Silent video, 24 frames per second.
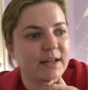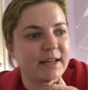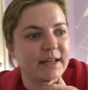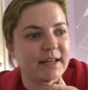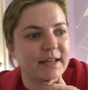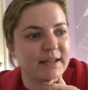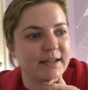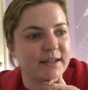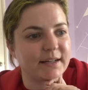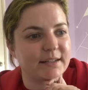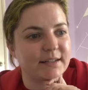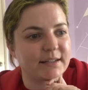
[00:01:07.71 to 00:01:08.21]

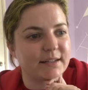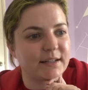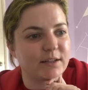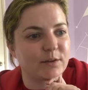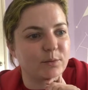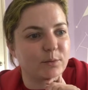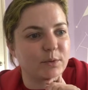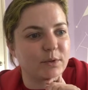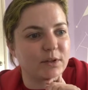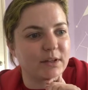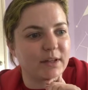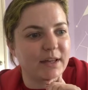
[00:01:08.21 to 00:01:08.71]
and it
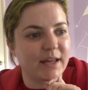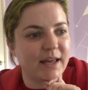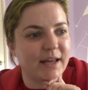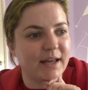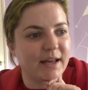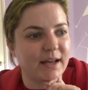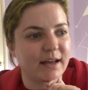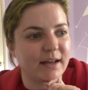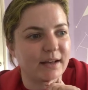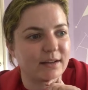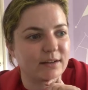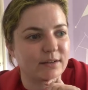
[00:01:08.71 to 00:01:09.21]
will
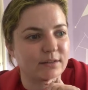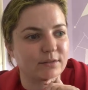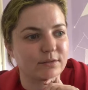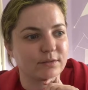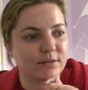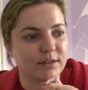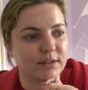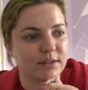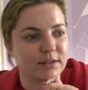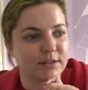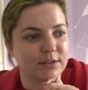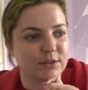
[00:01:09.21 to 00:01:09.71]
have
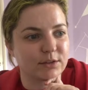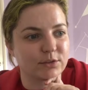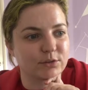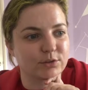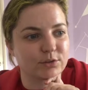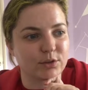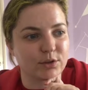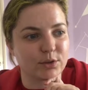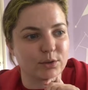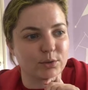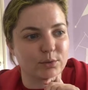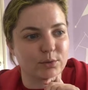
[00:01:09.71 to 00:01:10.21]
a little
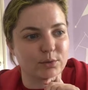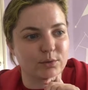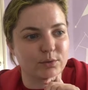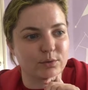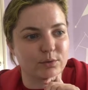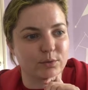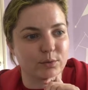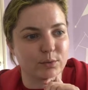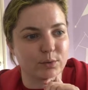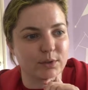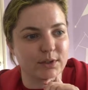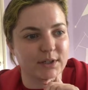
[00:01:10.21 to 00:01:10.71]
note
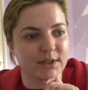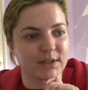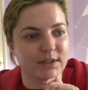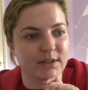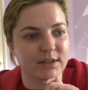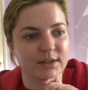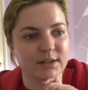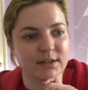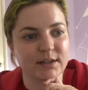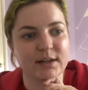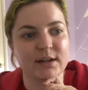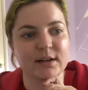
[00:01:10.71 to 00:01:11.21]
for
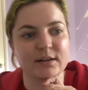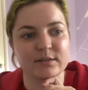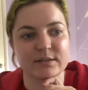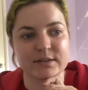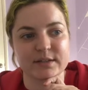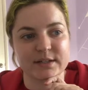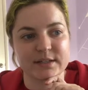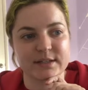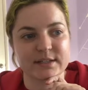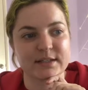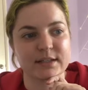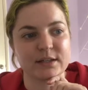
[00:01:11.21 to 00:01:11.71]

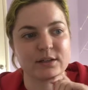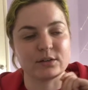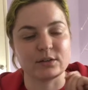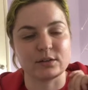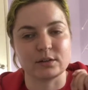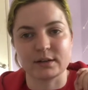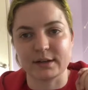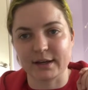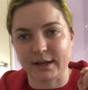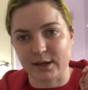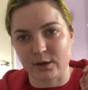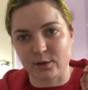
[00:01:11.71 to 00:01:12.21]
every single
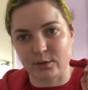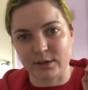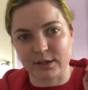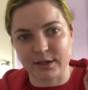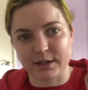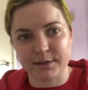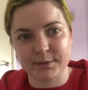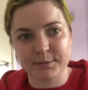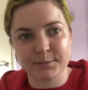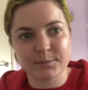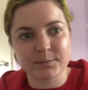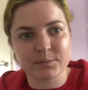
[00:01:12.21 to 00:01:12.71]

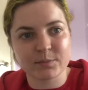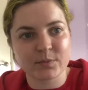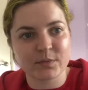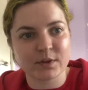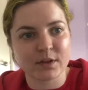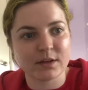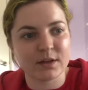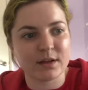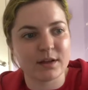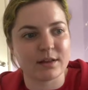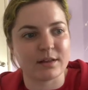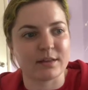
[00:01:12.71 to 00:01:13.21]
county
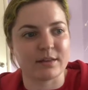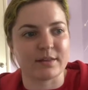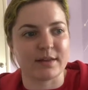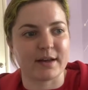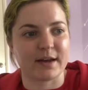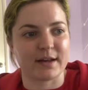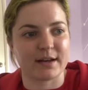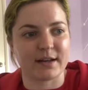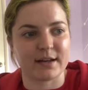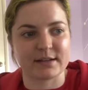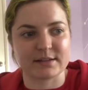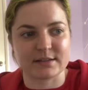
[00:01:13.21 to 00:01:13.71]

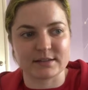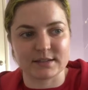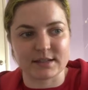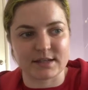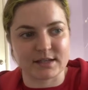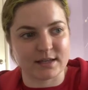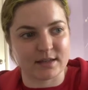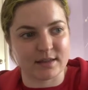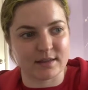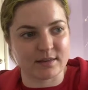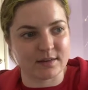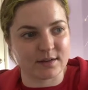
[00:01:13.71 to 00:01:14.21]
that has
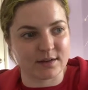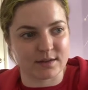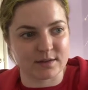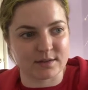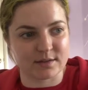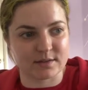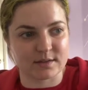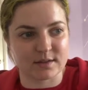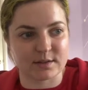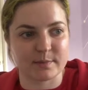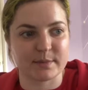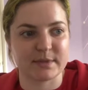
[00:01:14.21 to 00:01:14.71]
anything
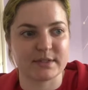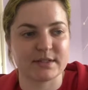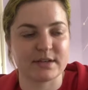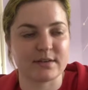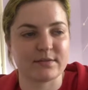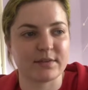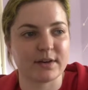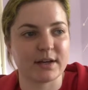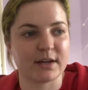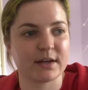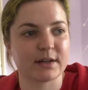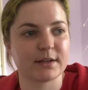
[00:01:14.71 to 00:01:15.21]

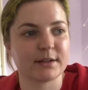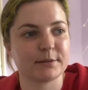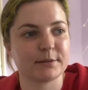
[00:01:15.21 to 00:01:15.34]
specific.